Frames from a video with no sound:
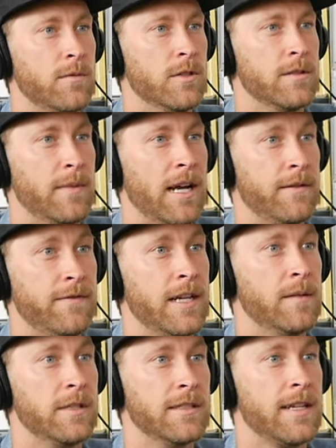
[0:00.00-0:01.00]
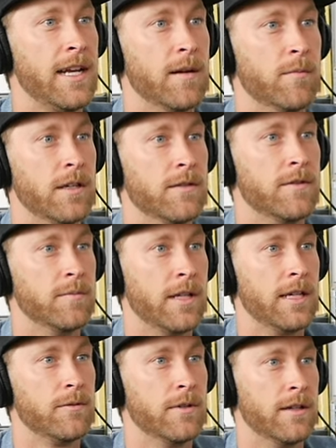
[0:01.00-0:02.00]
was my family's camera from,
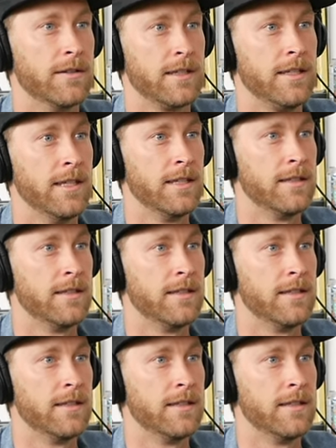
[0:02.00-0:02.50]
like, when I was a kid. Oh,